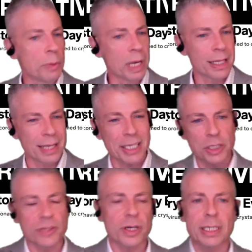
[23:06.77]
We could actually
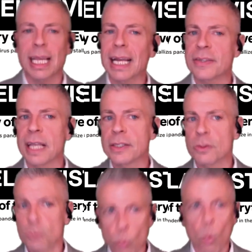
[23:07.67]
start to get a sense
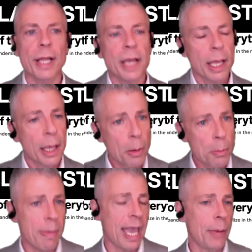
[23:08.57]
of what
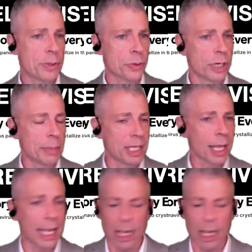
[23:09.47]
May was going to be like.